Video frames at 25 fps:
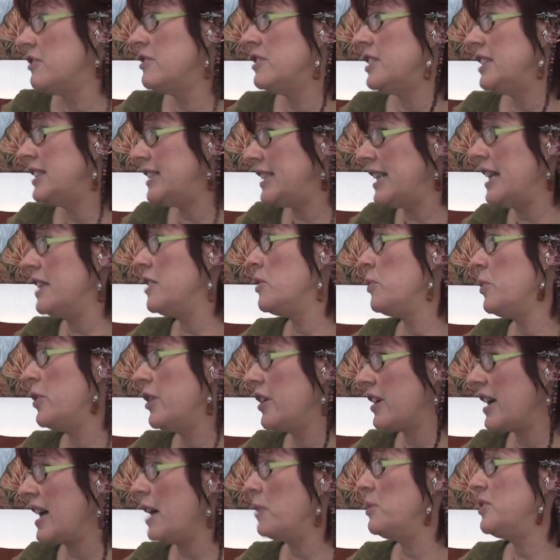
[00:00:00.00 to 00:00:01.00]
understand the
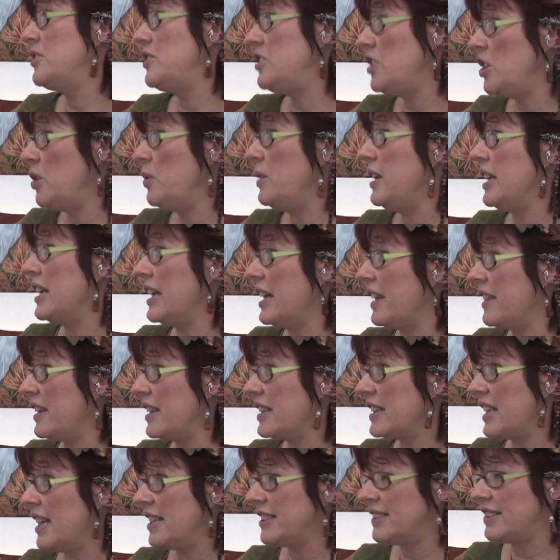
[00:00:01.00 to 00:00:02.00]
work I was doing. I
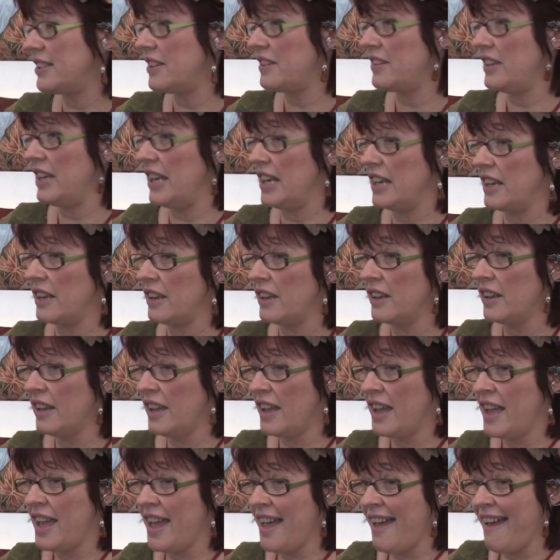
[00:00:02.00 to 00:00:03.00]
think that's the thing.
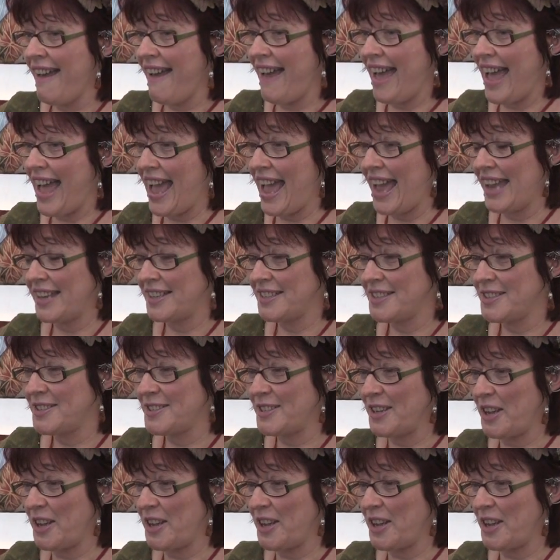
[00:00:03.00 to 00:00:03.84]
And